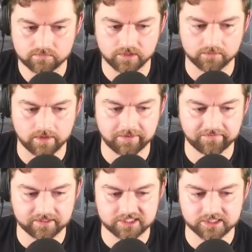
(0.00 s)
Here, maybe if
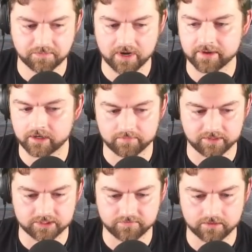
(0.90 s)
I spam out a
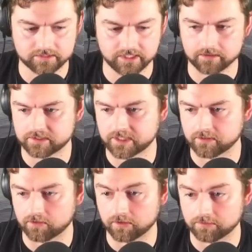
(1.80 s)
bunch of volunteers here
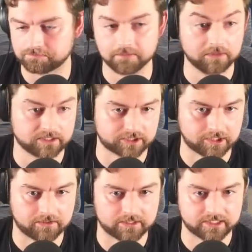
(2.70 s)
or militia
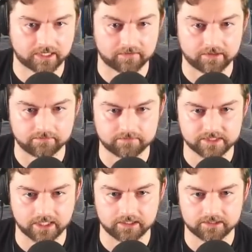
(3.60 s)
units, I can then
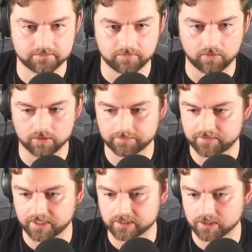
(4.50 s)
send more
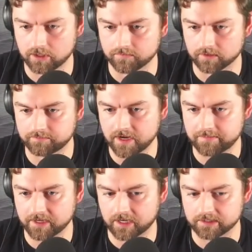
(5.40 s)
things over.
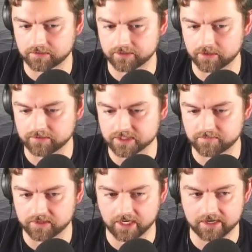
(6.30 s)
Maybe, I don't know. At this
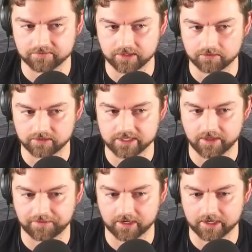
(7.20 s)
point, I have literally
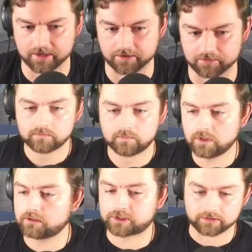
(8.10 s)
nothing I can do.
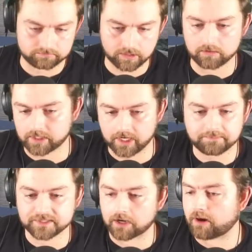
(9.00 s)
Well, shoot. Okay,
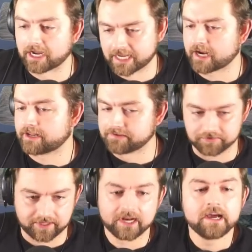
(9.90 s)
so I can't even do
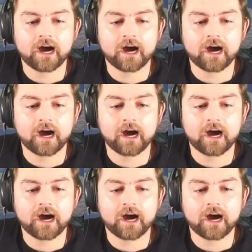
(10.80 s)
that.